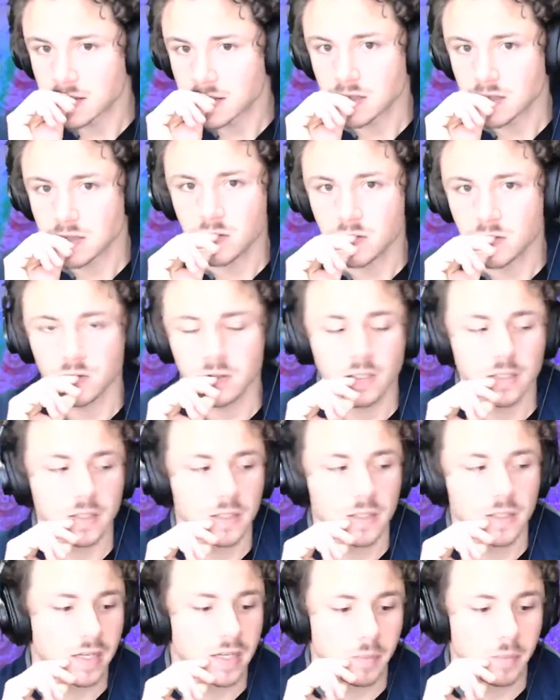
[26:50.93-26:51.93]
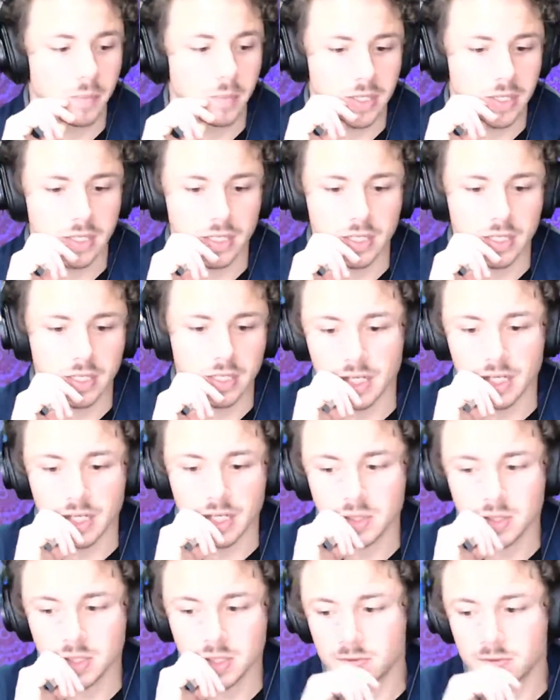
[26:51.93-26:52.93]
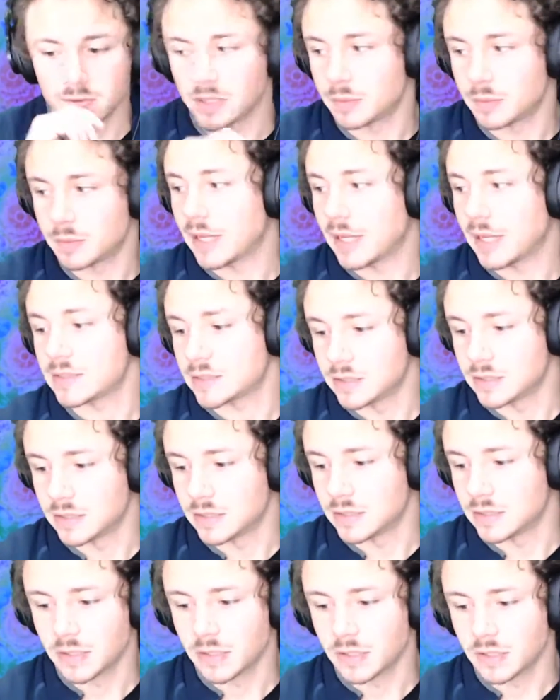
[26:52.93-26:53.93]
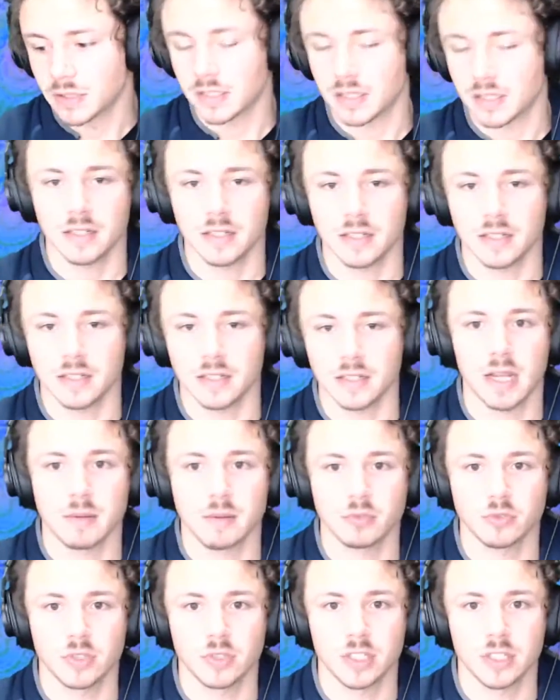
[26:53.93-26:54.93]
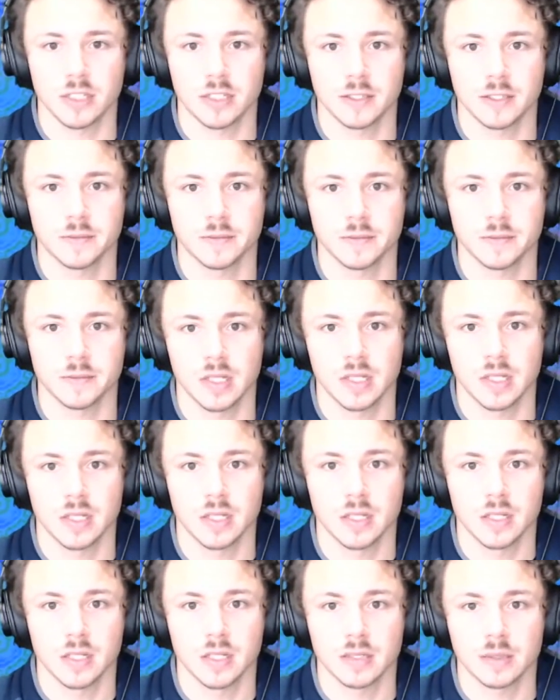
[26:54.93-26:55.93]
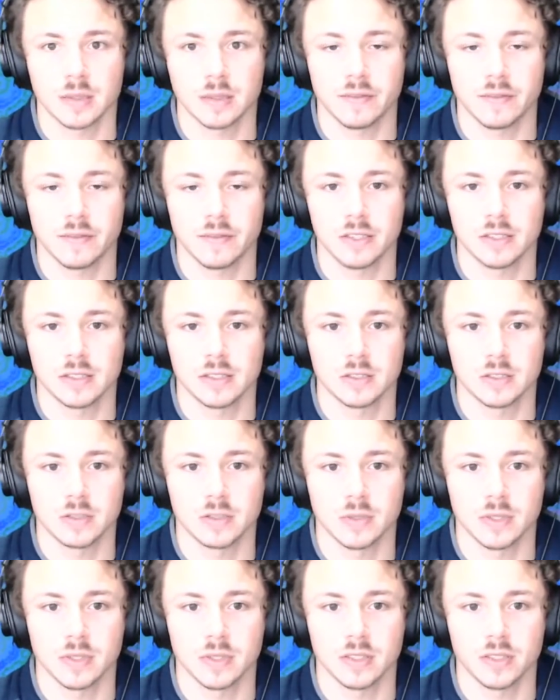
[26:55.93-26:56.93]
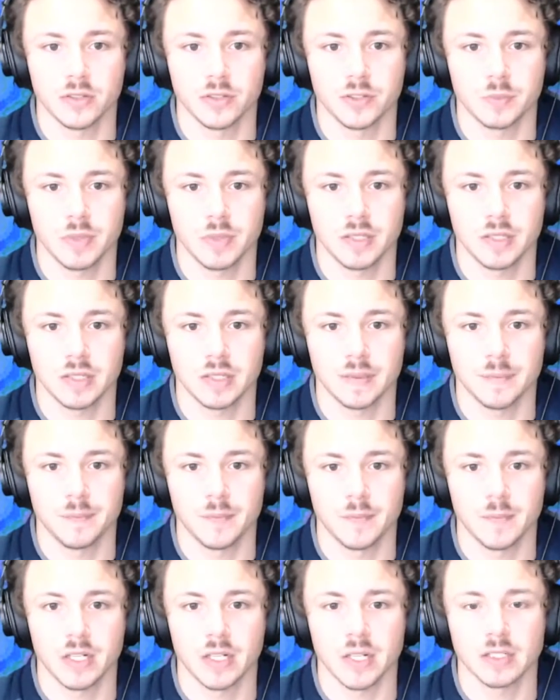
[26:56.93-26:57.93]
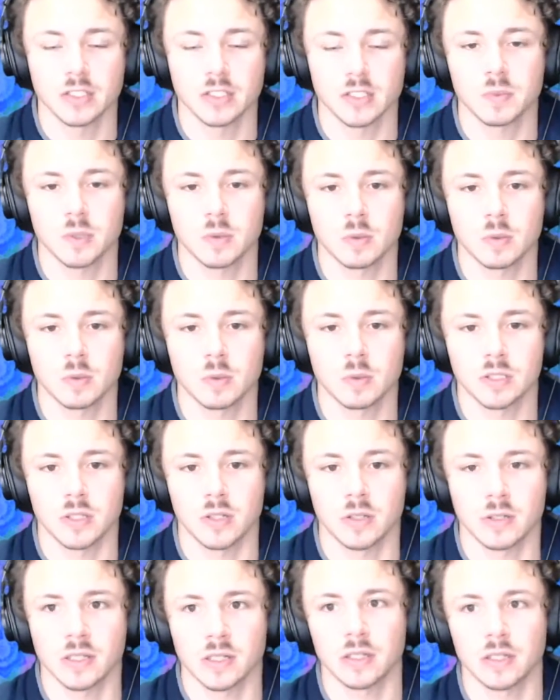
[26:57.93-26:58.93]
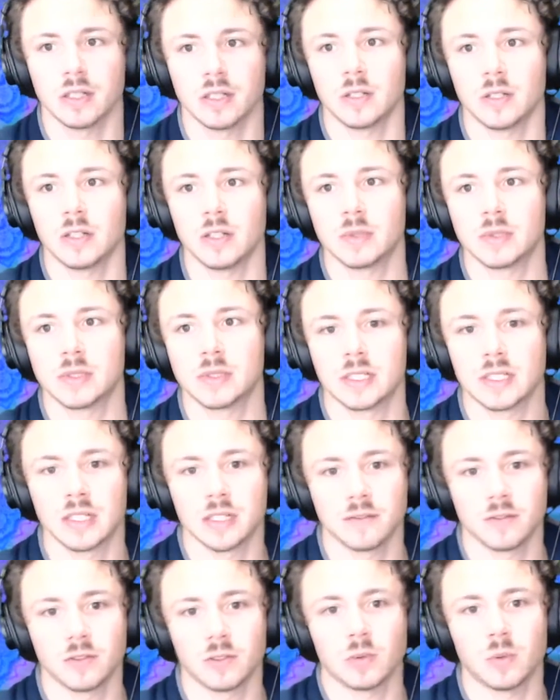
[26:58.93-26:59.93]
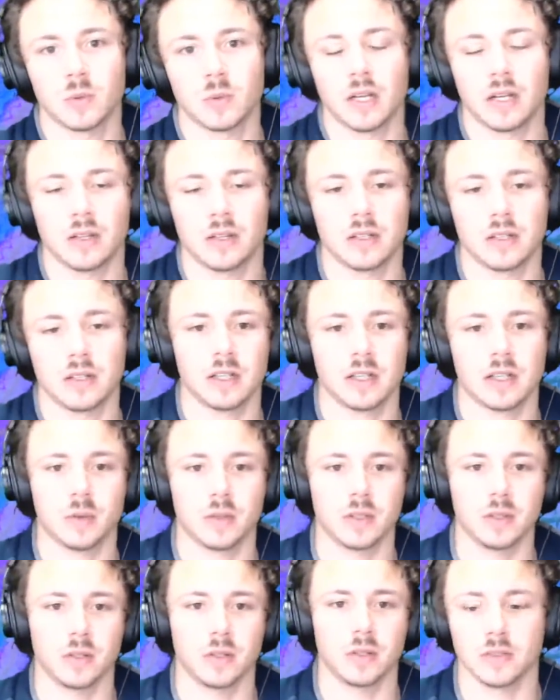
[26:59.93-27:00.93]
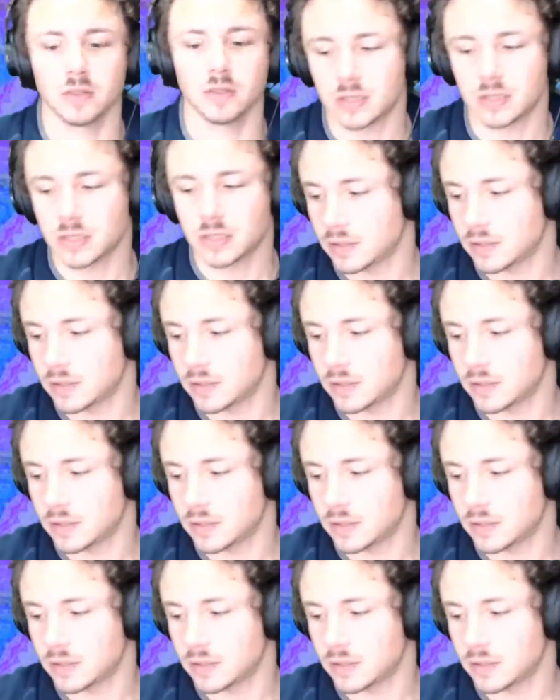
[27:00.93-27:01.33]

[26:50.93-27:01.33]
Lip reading: overlay the iPad. I don't have the capacity to run that extra camera right now because I'm having issues with the USB hub. Alright, let's just play one more song and then go. I've been sitting for a while and I kind of want to do other stuff.